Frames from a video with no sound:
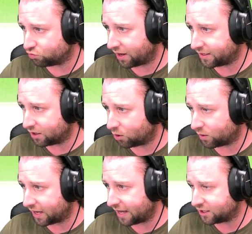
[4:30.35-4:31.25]
Right,
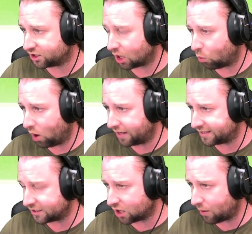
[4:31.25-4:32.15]
okay, so what I
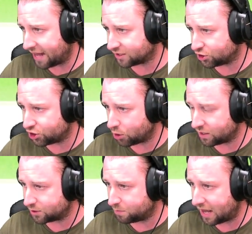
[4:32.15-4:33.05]
did go ahead and do
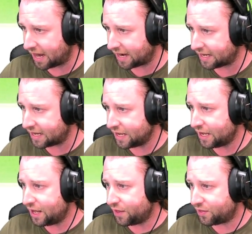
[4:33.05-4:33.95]
is buy
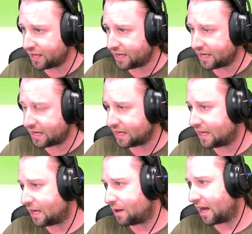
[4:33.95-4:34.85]

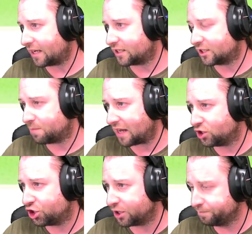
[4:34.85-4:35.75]
the
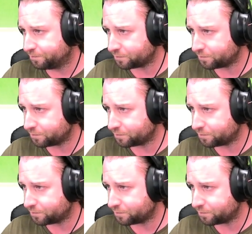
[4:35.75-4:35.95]
expansion,